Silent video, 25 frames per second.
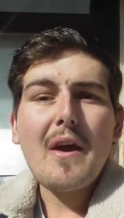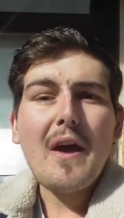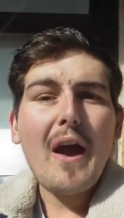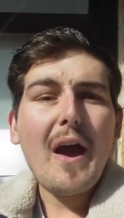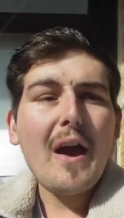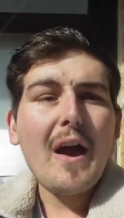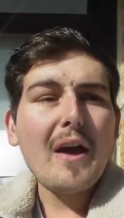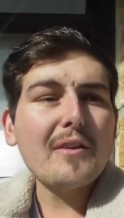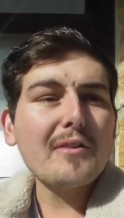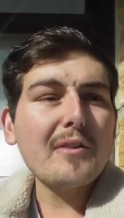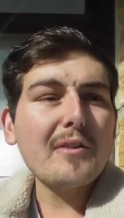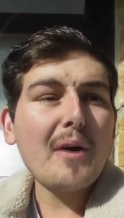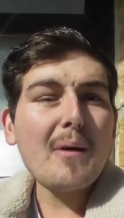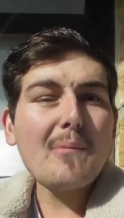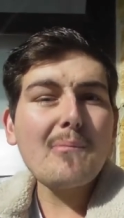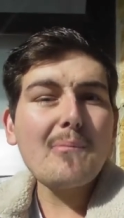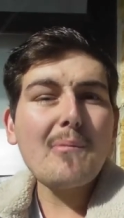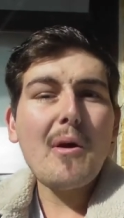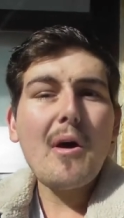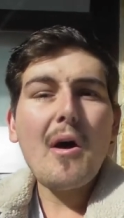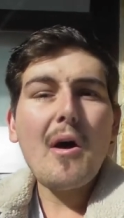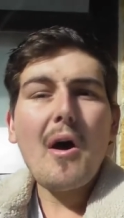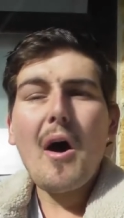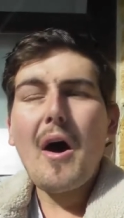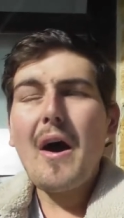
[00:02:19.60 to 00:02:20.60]
and
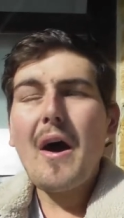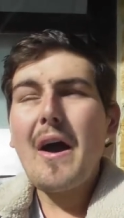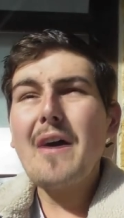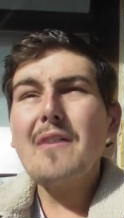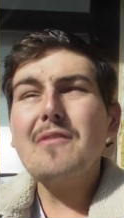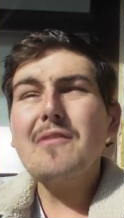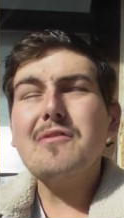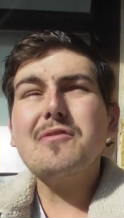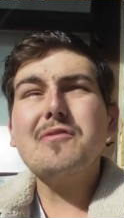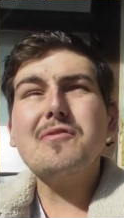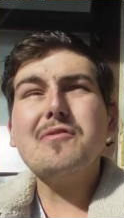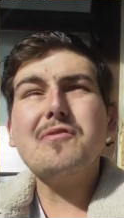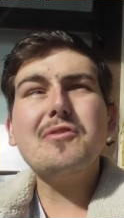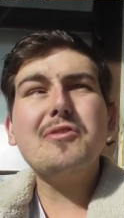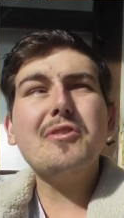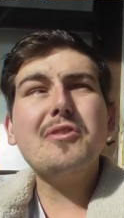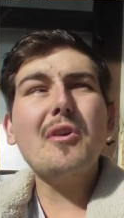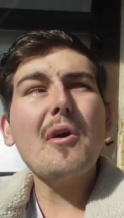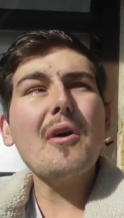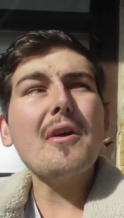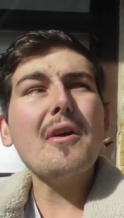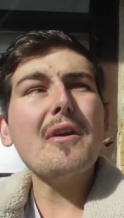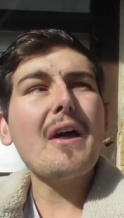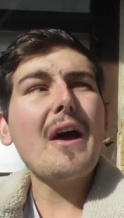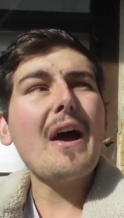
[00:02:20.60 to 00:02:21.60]
I have
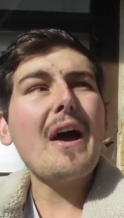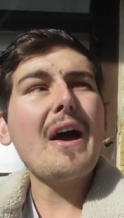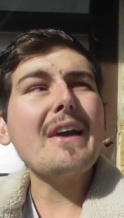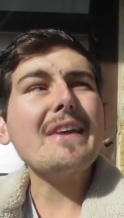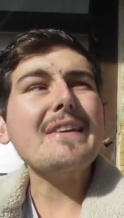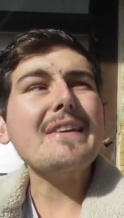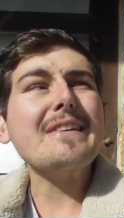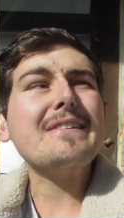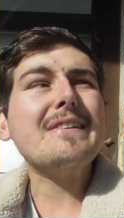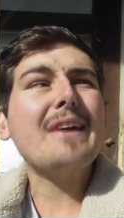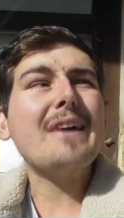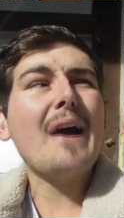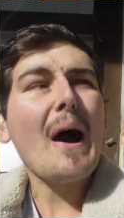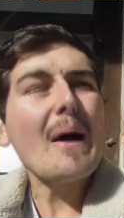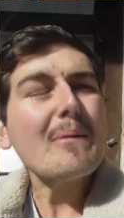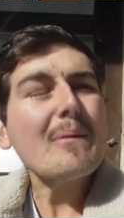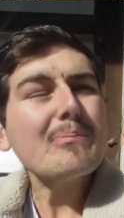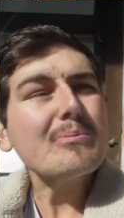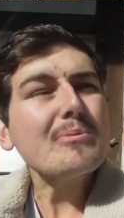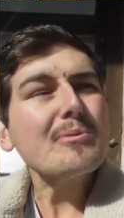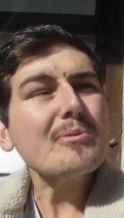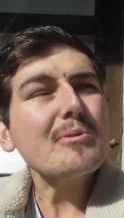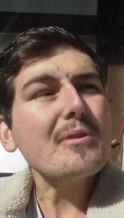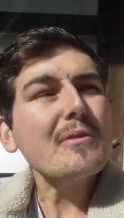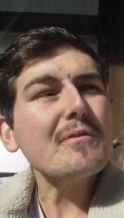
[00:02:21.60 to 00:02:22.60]
got a
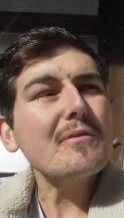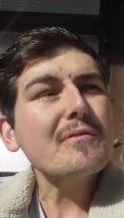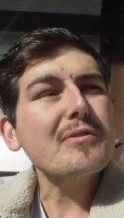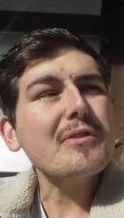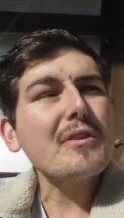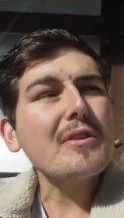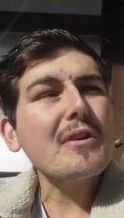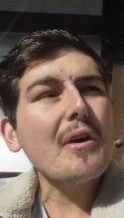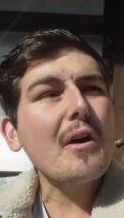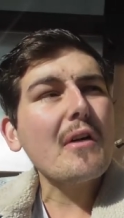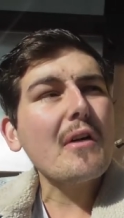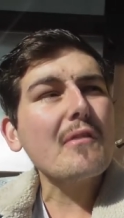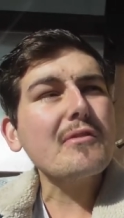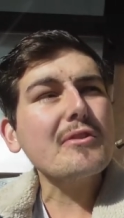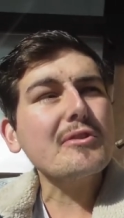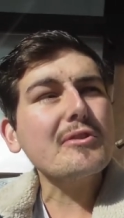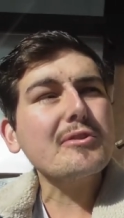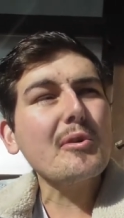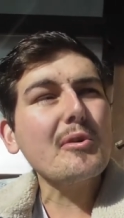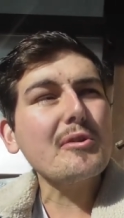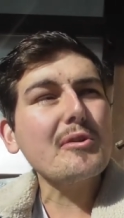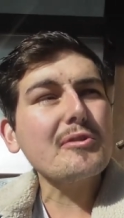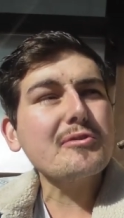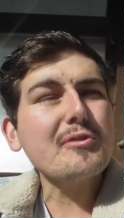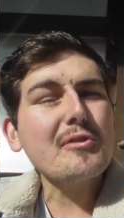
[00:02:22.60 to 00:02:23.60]
couple of the
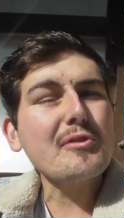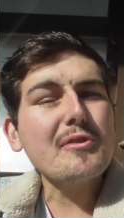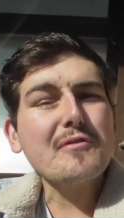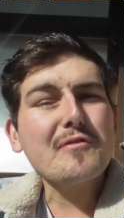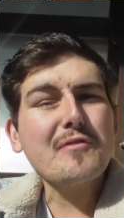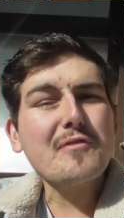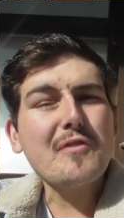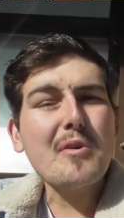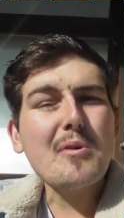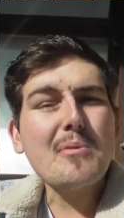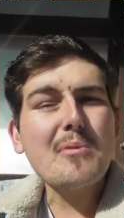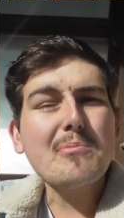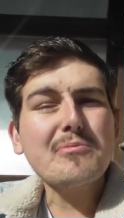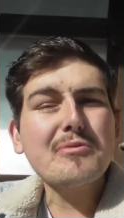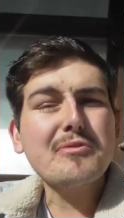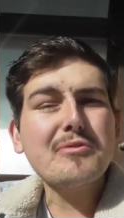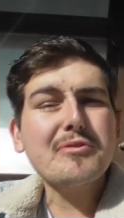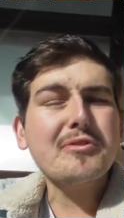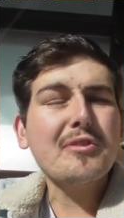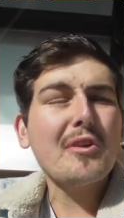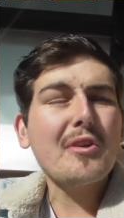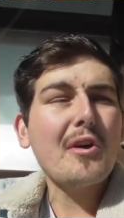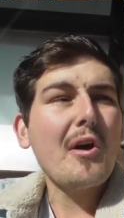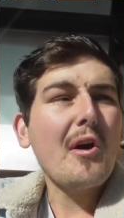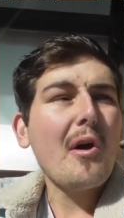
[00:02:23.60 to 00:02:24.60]
Toy Story
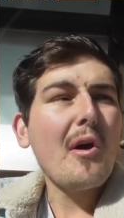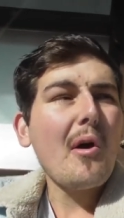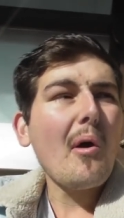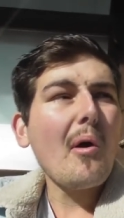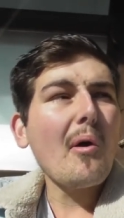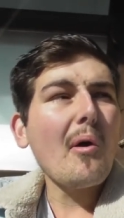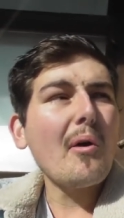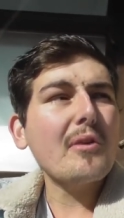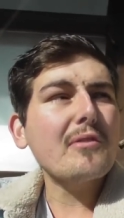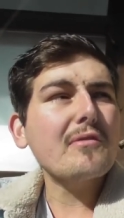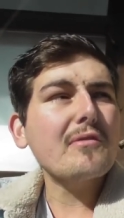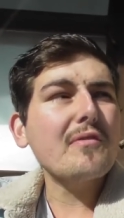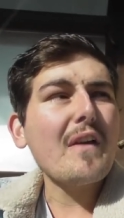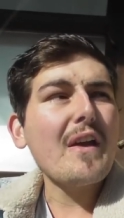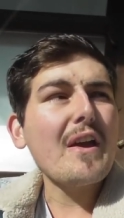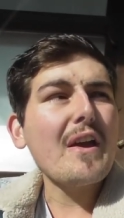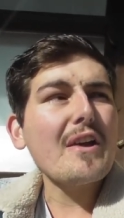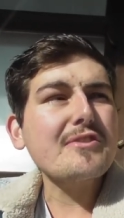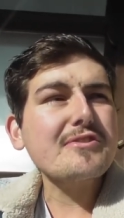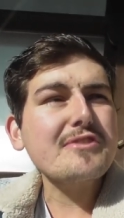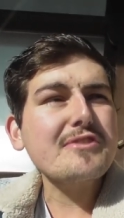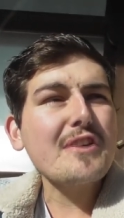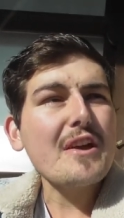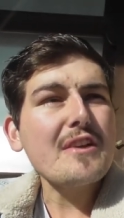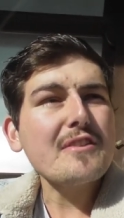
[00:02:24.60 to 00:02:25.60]
films on
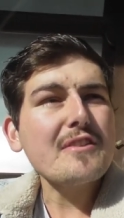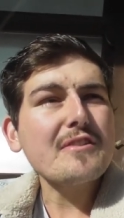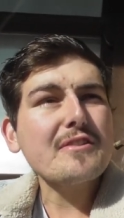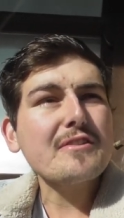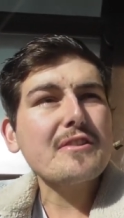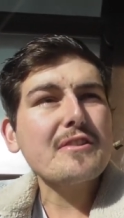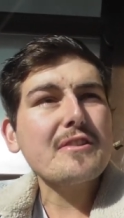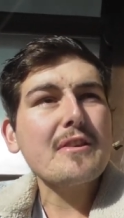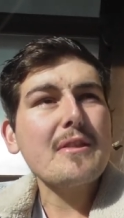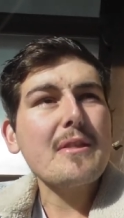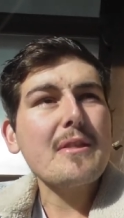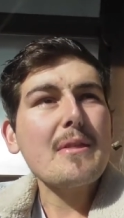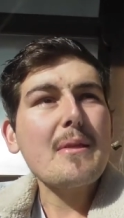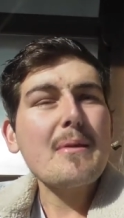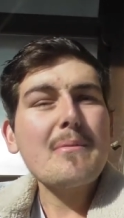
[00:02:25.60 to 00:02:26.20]
VHS.